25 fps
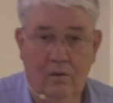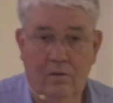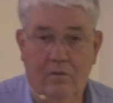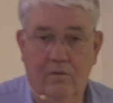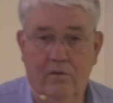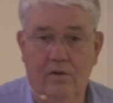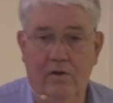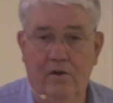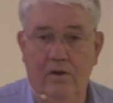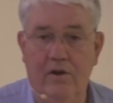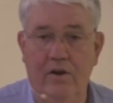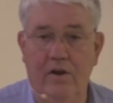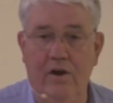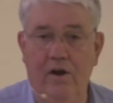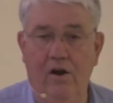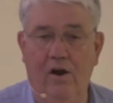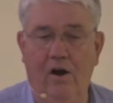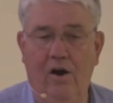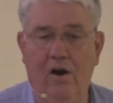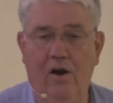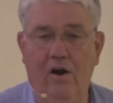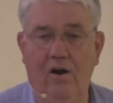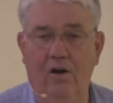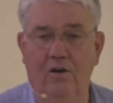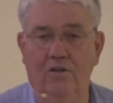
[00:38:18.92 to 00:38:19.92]
the
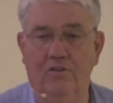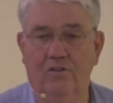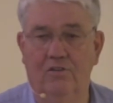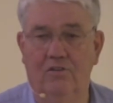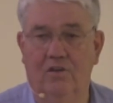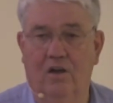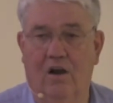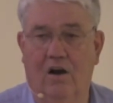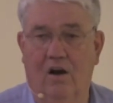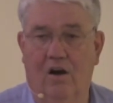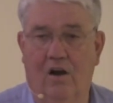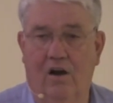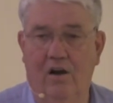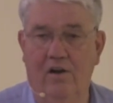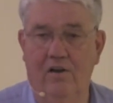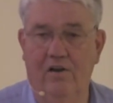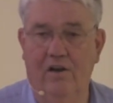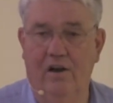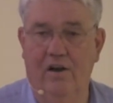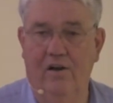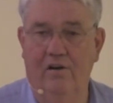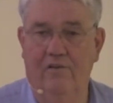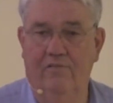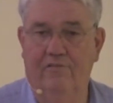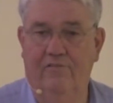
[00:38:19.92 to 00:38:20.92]
hearers are
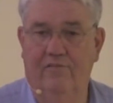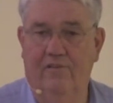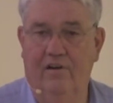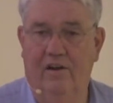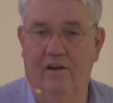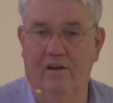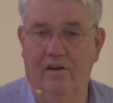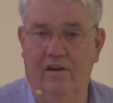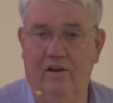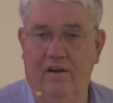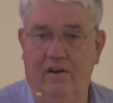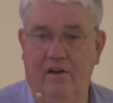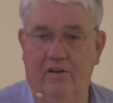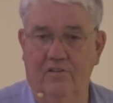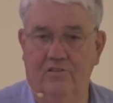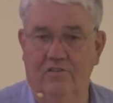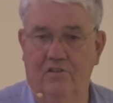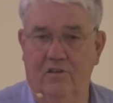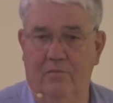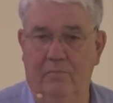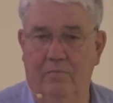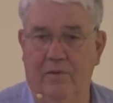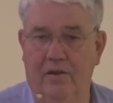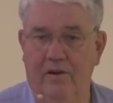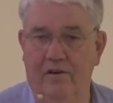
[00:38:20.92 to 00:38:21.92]
identified as
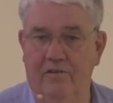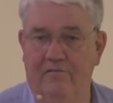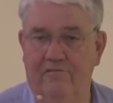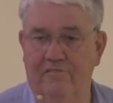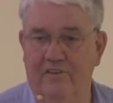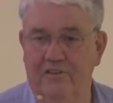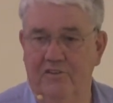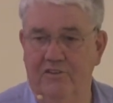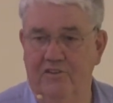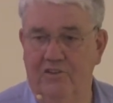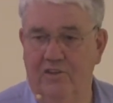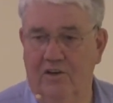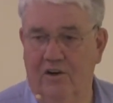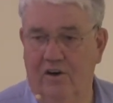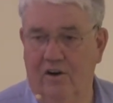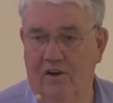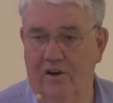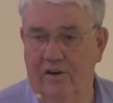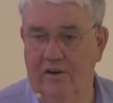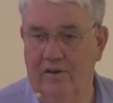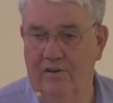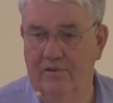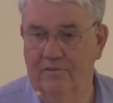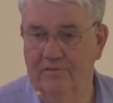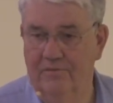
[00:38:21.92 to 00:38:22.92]
the
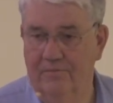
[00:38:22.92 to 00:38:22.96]
beneficiary.